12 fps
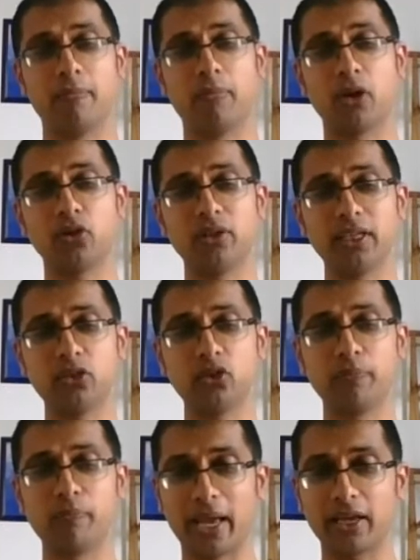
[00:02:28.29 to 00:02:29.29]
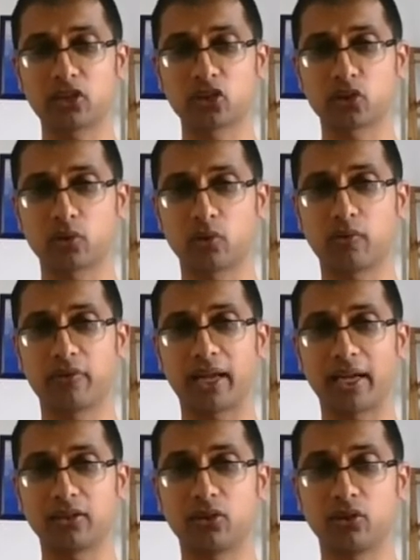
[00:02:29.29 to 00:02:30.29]
But you need to make sure
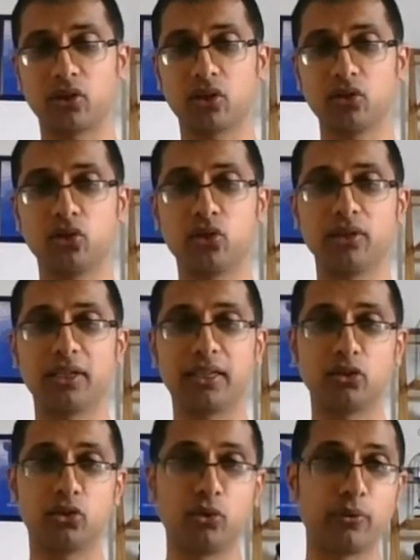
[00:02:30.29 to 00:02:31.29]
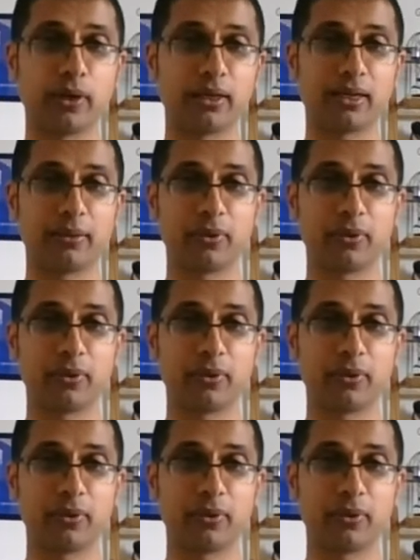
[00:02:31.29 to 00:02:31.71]
that you're not doing it too quickly,